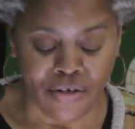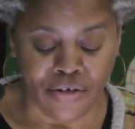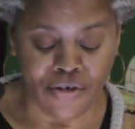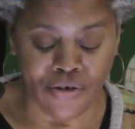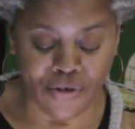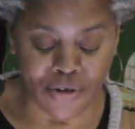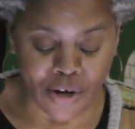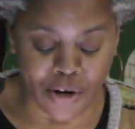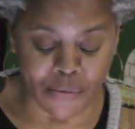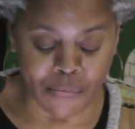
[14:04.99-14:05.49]

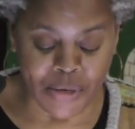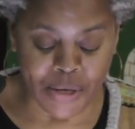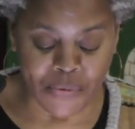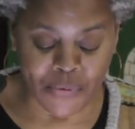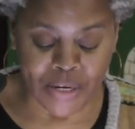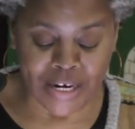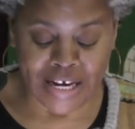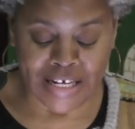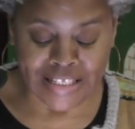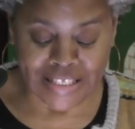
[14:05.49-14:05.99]
You know me
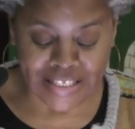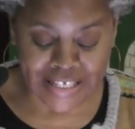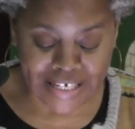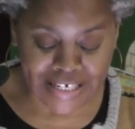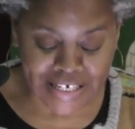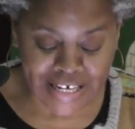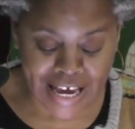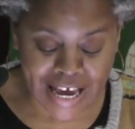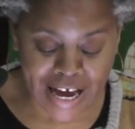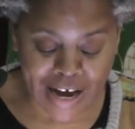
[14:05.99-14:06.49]
when I
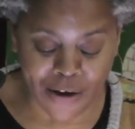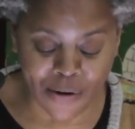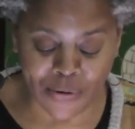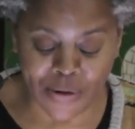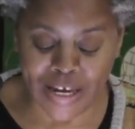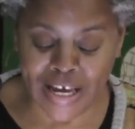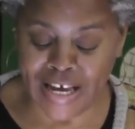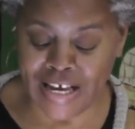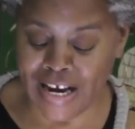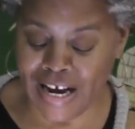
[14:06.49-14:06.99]
sit
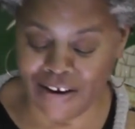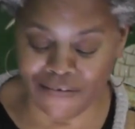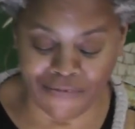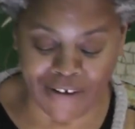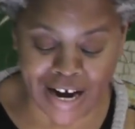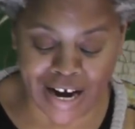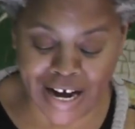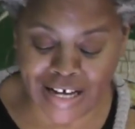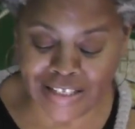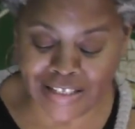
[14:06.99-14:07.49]
down and I
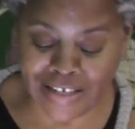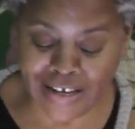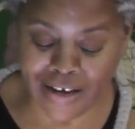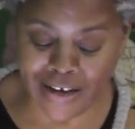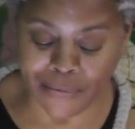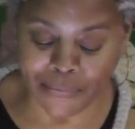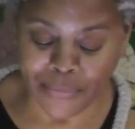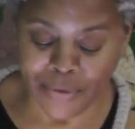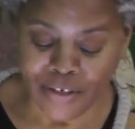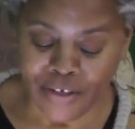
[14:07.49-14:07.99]
rise
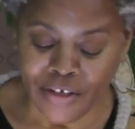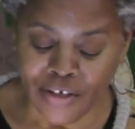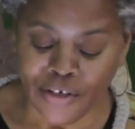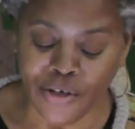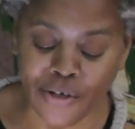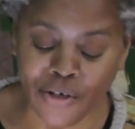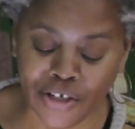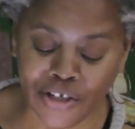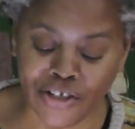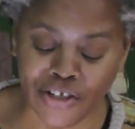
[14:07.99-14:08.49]
up.
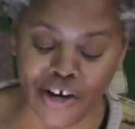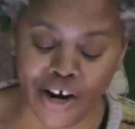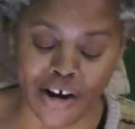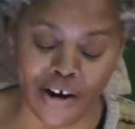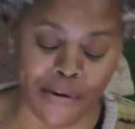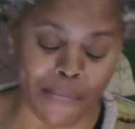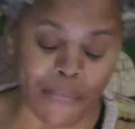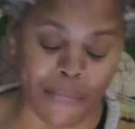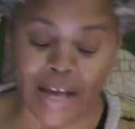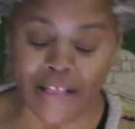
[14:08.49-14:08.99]
You
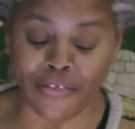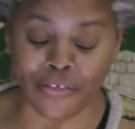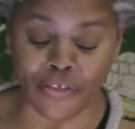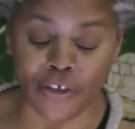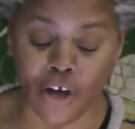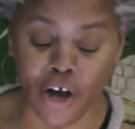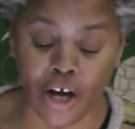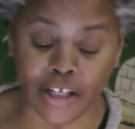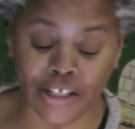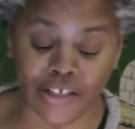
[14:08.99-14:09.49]
discern my
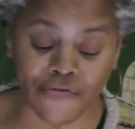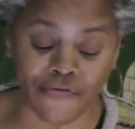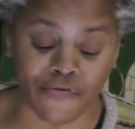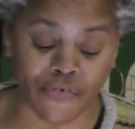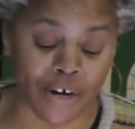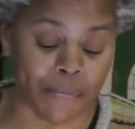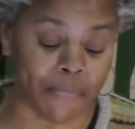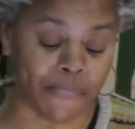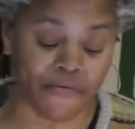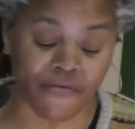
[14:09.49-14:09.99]
thoughts
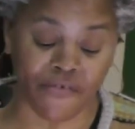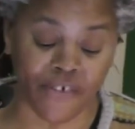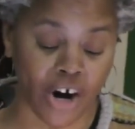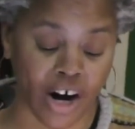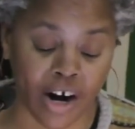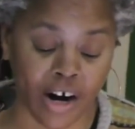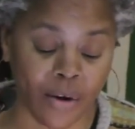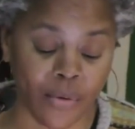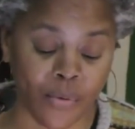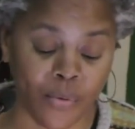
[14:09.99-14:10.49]
from
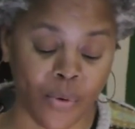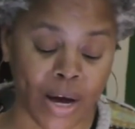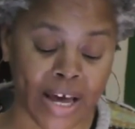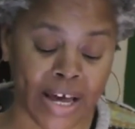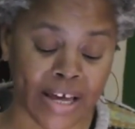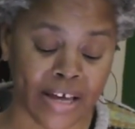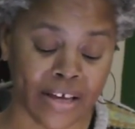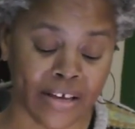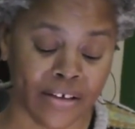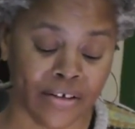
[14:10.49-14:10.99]
far
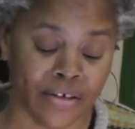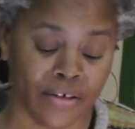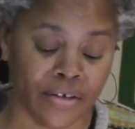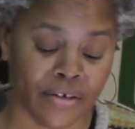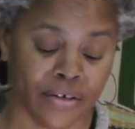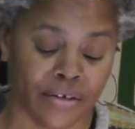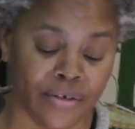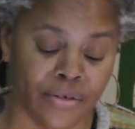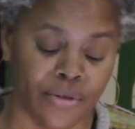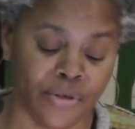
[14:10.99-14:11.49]
away.
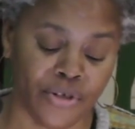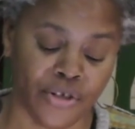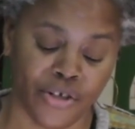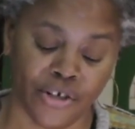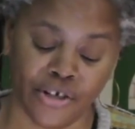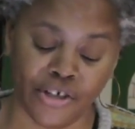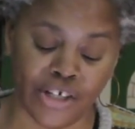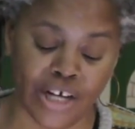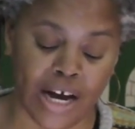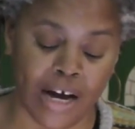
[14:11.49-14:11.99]
You
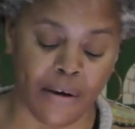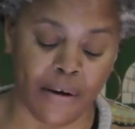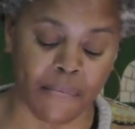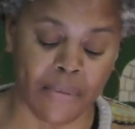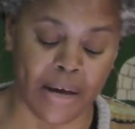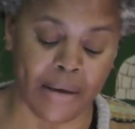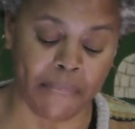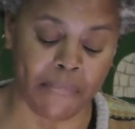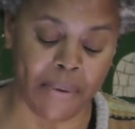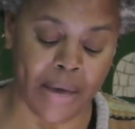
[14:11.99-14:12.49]
search out
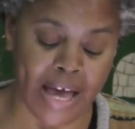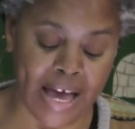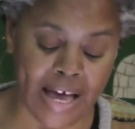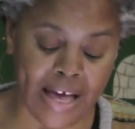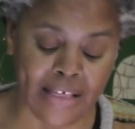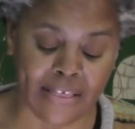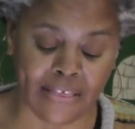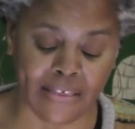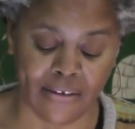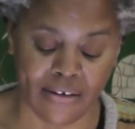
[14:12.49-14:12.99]
my
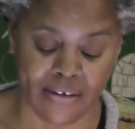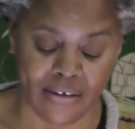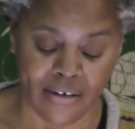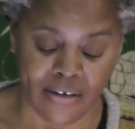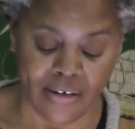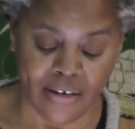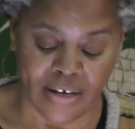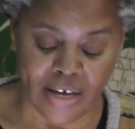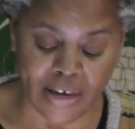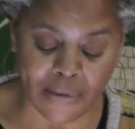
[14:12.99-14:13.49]
path
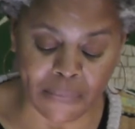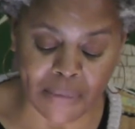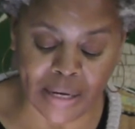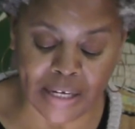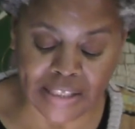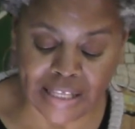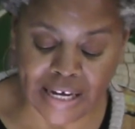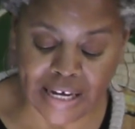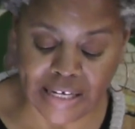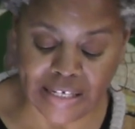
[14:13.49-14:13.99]
and my
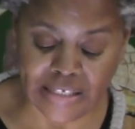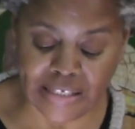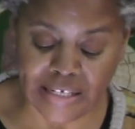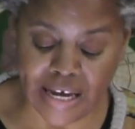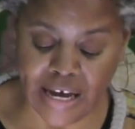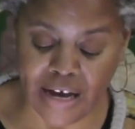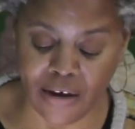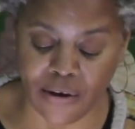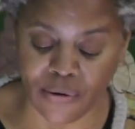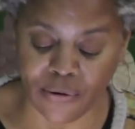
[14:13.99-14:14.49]
lying
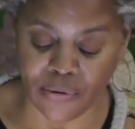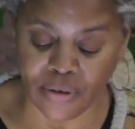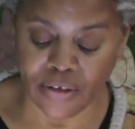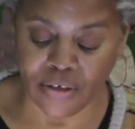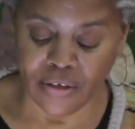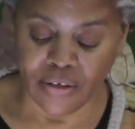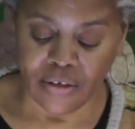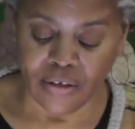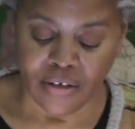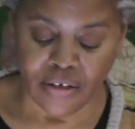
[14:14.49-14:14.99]
down,
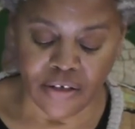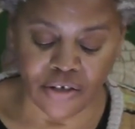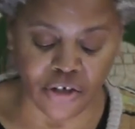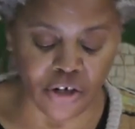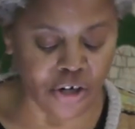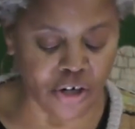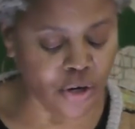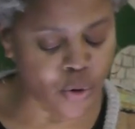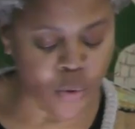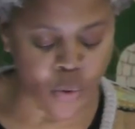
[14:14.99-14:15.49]
and
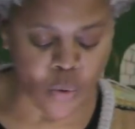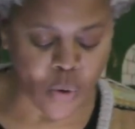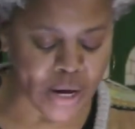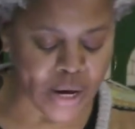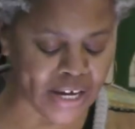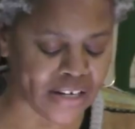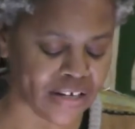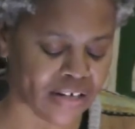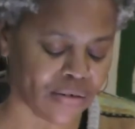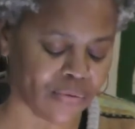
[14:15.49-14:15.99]
are
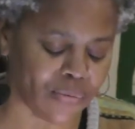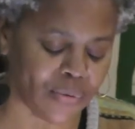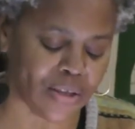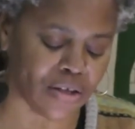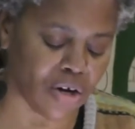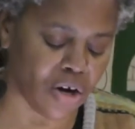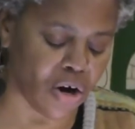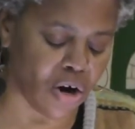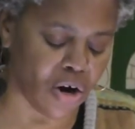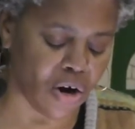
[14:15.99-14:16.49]
acquainted
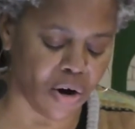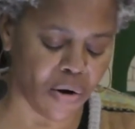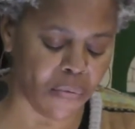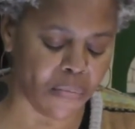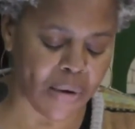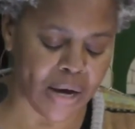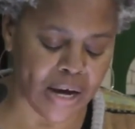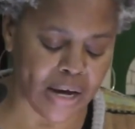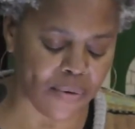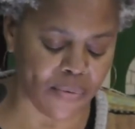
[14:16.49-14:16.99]
with all
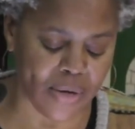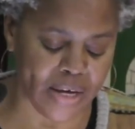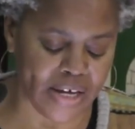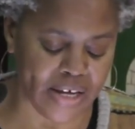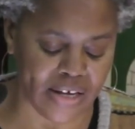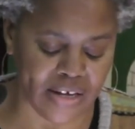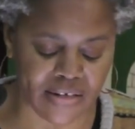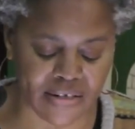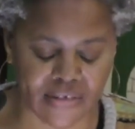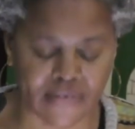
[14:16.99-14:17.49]
my
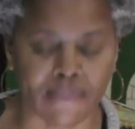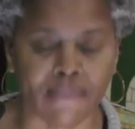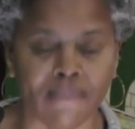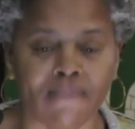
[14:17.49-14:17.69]
ways.